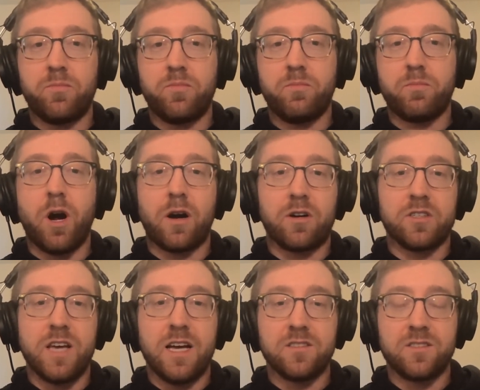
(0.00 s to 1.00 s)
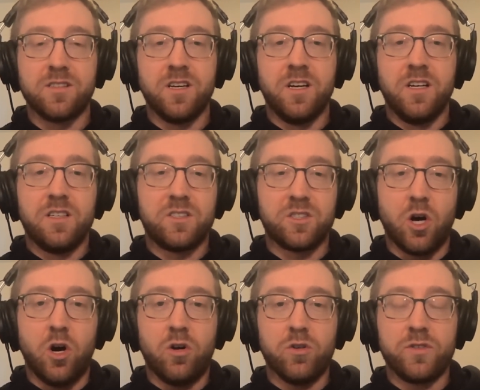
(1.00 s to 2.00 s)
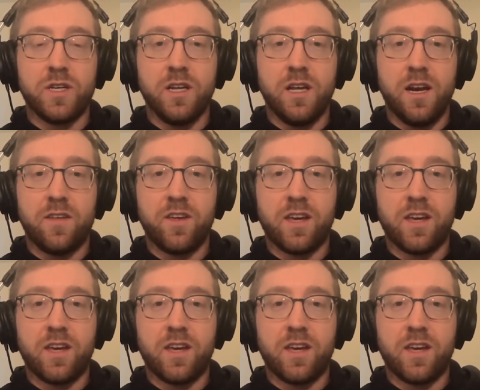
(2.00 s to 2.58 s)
progress has stalled. And I think